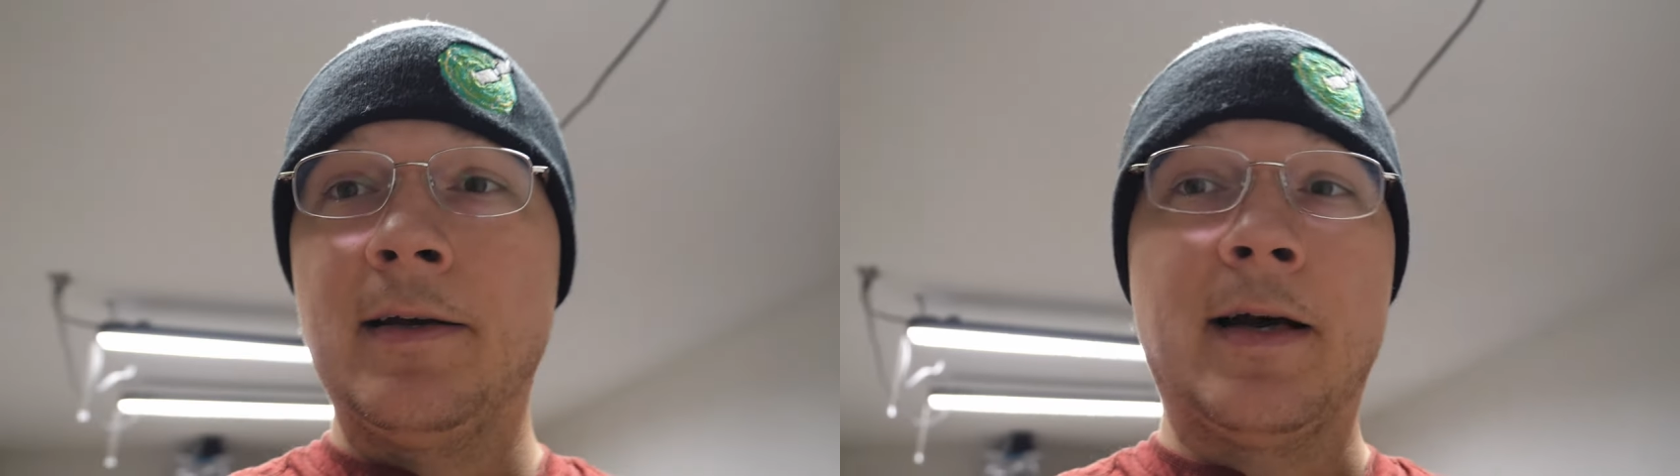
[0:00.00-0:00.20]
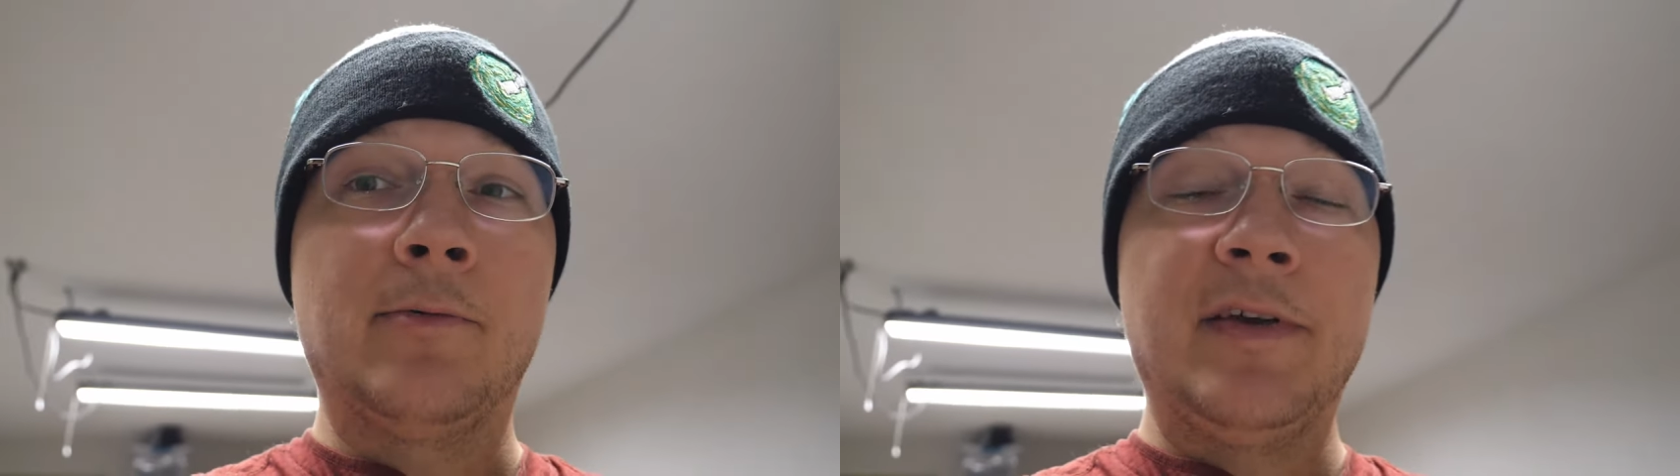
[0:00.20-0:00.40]

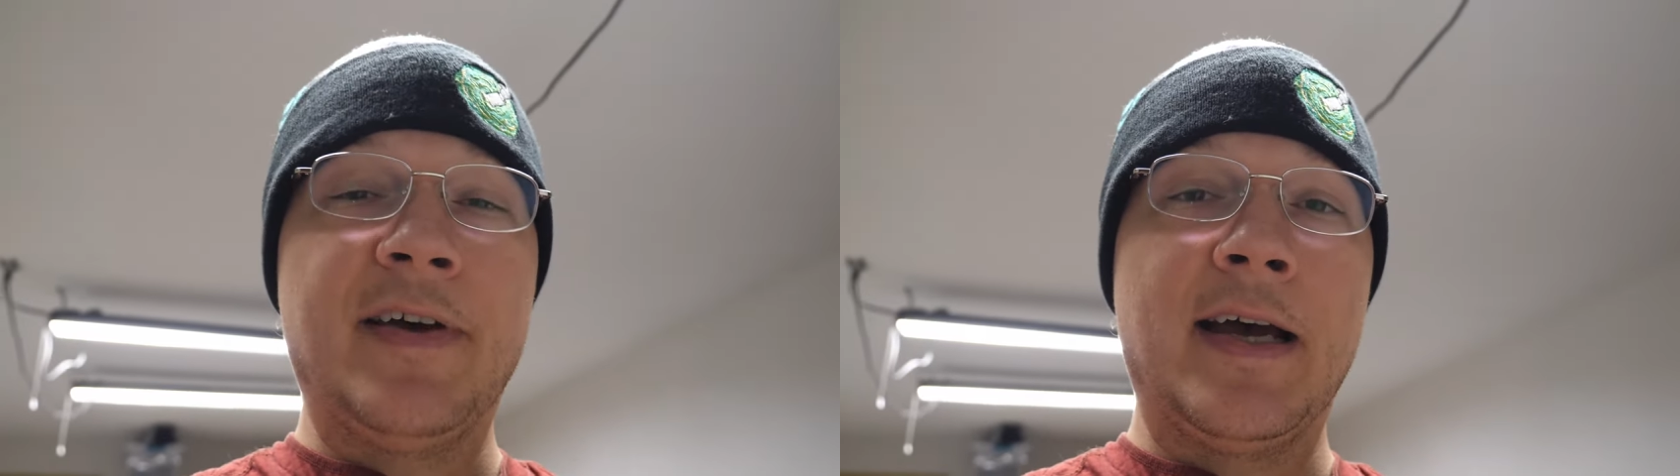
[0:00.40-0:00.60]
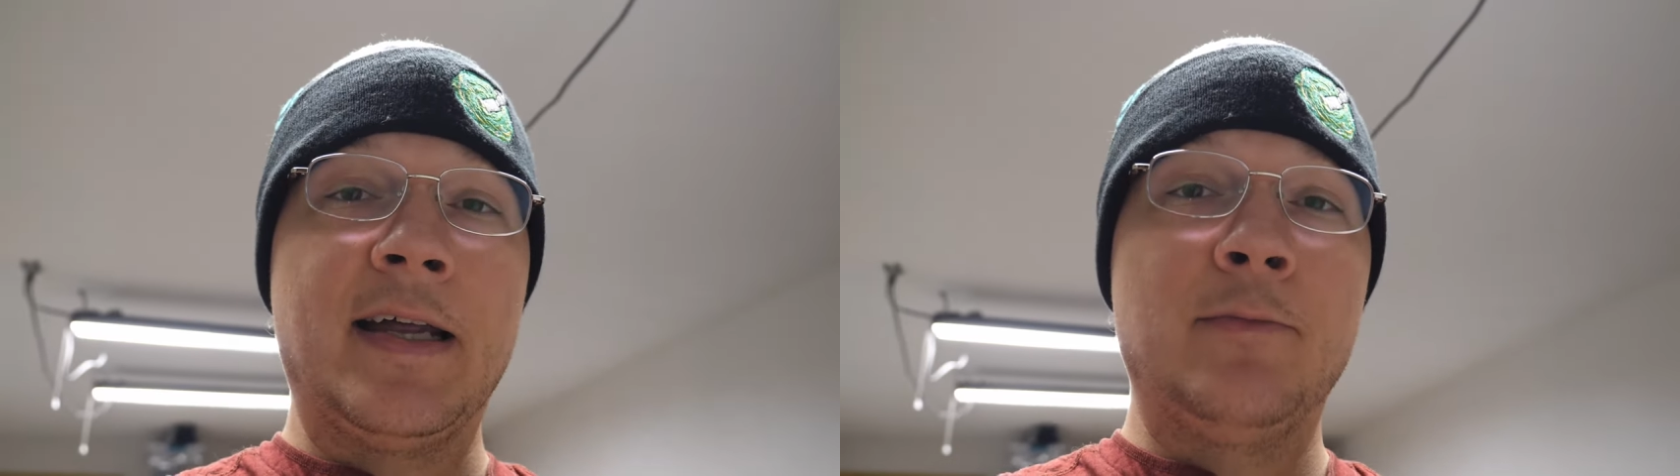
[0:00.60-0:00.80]
Uh, we've
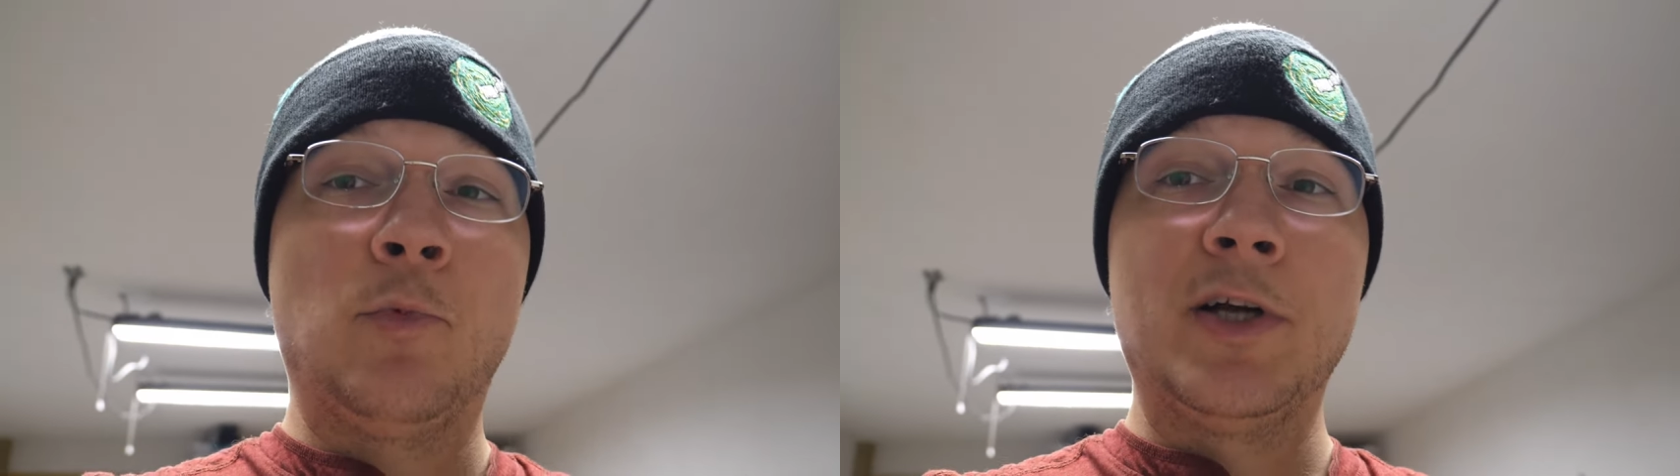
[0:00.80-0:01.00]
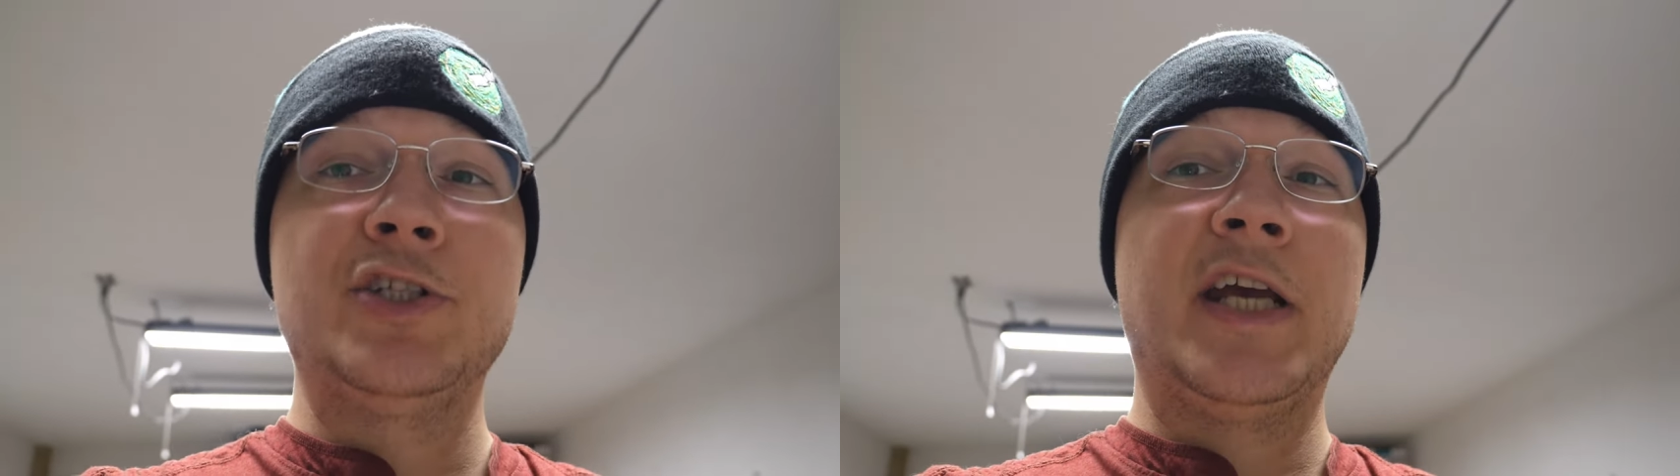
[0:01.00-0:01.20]
had
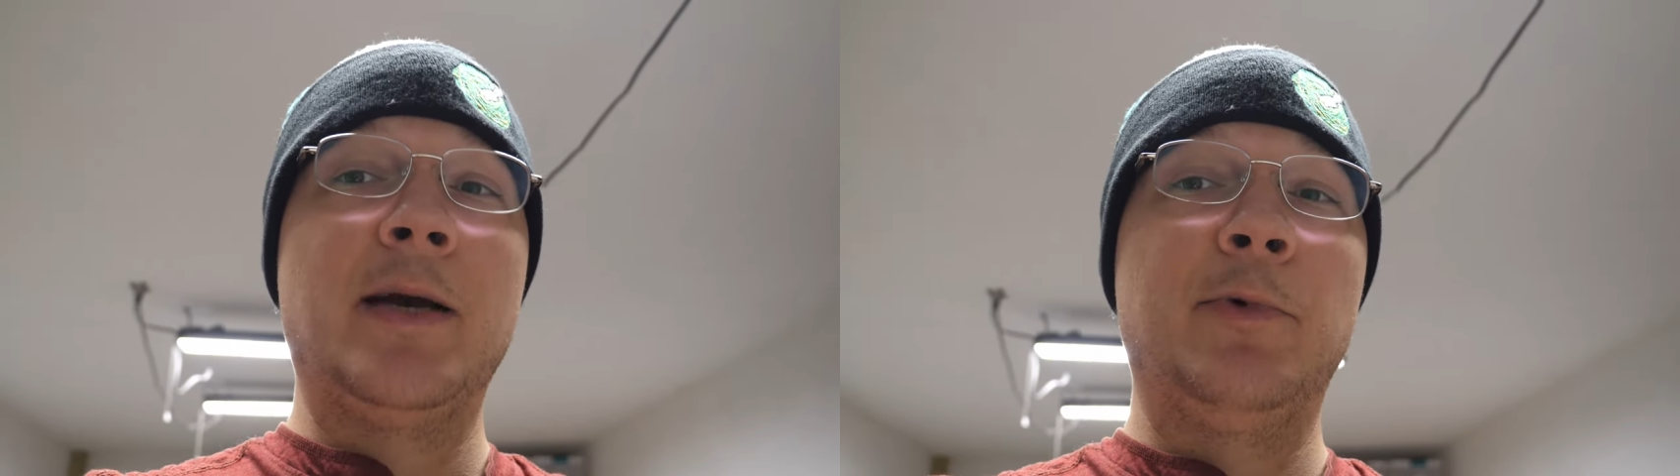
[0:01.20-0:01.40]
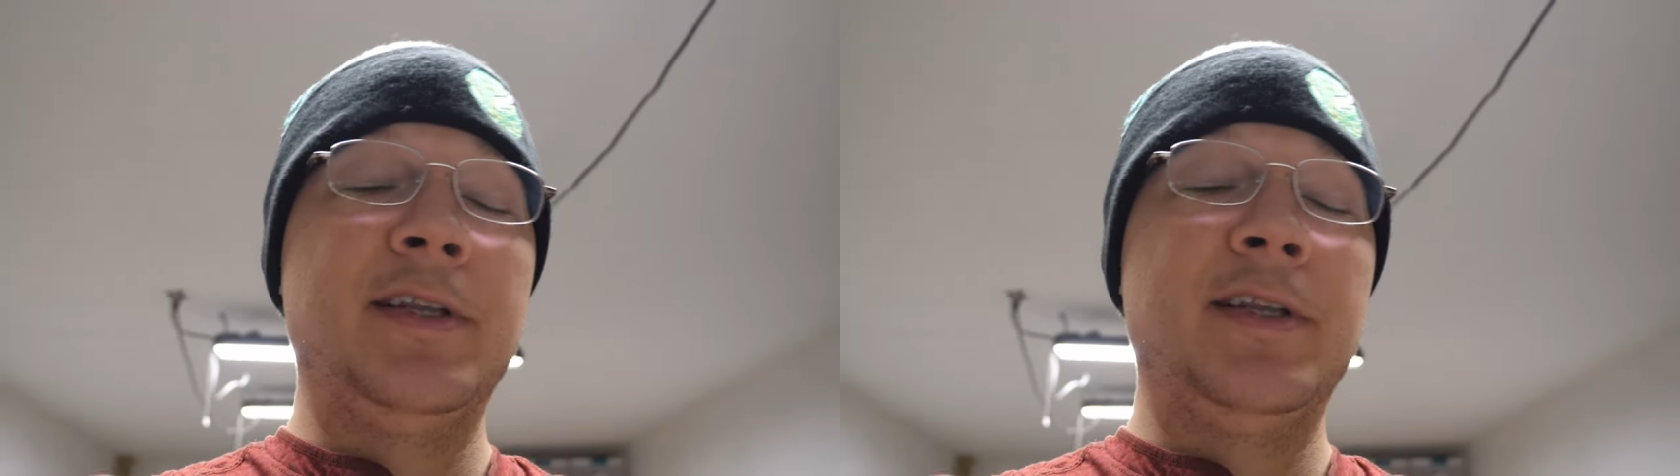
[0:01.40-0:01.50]
one jam